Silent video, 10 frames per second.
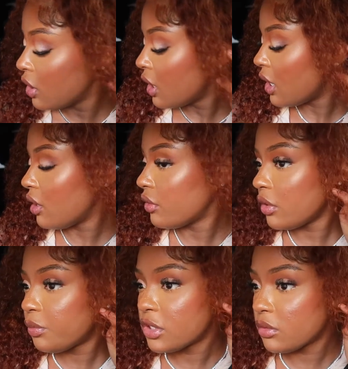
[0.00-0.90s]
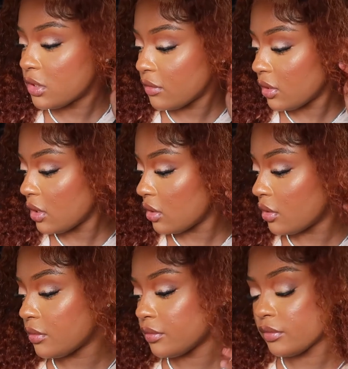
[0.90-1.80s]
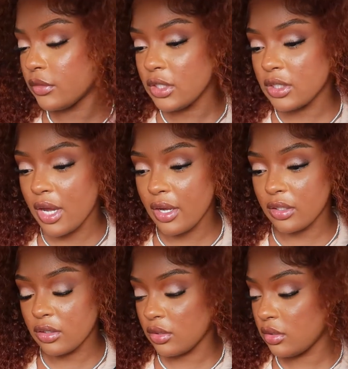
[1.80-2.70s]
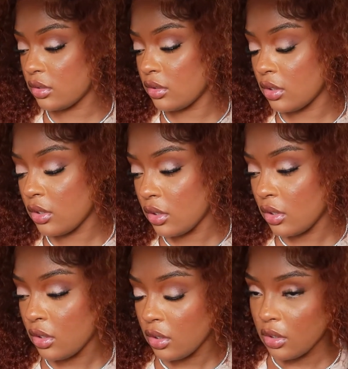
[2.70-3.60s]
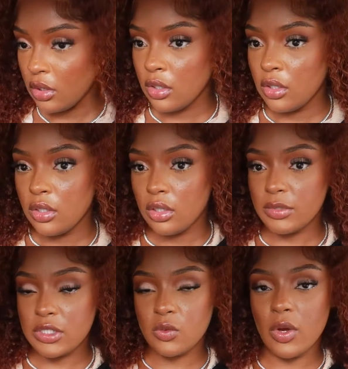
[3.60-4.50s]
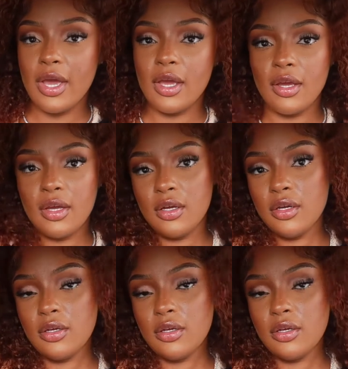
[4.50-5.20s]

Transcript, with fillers: i don't know put some stuff together it's hot i'm sweating